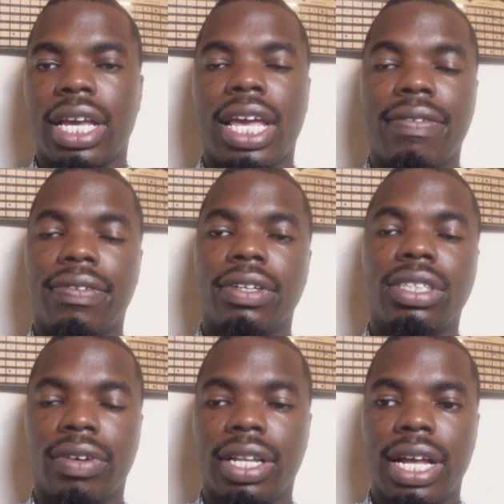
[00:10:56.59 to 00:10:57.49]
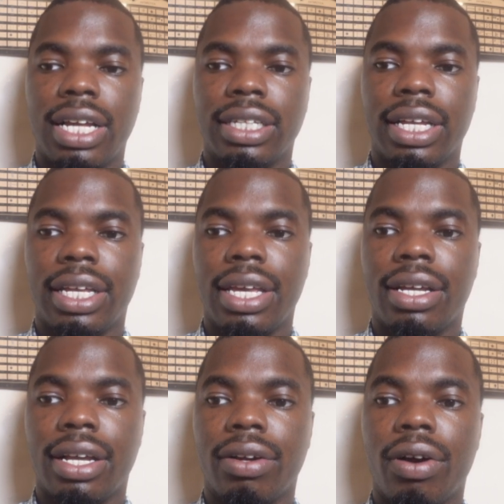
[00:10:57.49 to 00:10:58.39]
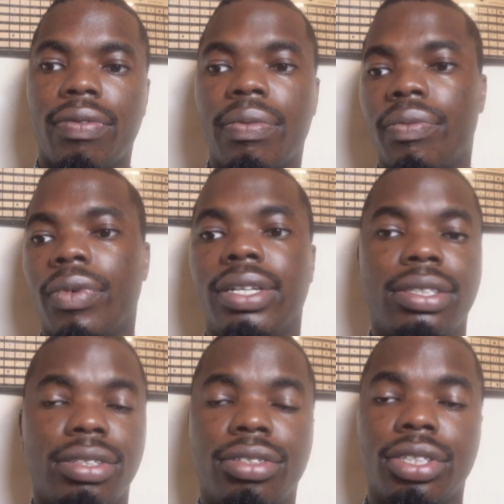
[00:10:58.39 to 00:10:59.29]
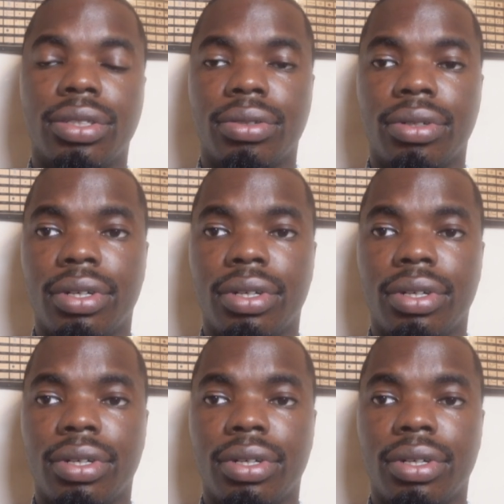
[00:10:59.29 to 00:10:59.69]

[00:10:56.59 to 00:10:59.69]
He failed to realize that he could go from one to two